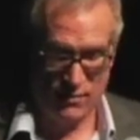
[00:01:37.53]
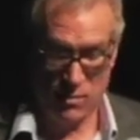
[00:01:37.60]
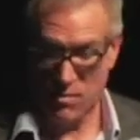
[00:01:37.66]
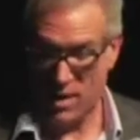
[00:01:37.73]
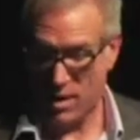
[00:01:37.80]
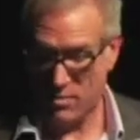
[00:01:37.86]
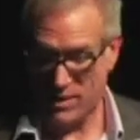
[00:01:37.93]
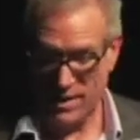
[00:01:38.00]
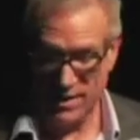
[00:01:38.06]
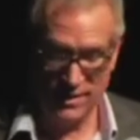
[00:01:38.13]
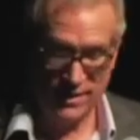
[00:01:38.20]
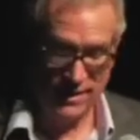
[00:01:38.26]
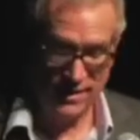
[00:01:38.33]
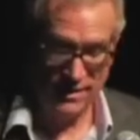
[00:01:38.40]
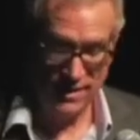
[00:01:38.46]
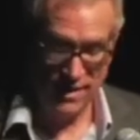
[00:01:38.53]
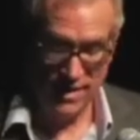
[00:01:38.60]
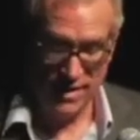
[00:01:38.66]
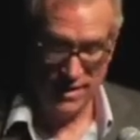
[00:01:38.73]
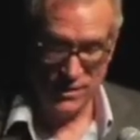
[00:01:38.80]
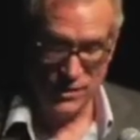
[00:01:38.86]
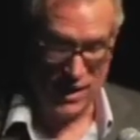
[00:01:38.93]
From Bob Killian
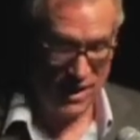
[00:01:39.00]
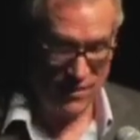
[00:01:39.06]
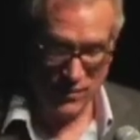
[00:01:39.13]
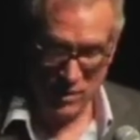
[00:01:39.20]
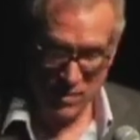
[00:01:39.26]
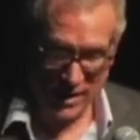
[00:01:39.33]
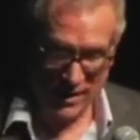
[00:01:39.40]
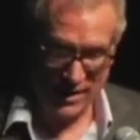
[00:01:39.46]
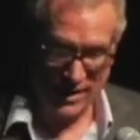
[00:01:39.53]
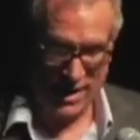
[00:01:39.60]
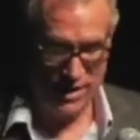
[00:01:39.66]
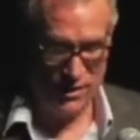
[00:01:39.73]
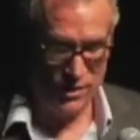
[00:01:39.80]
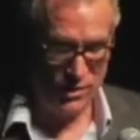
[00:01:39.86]
to everybody at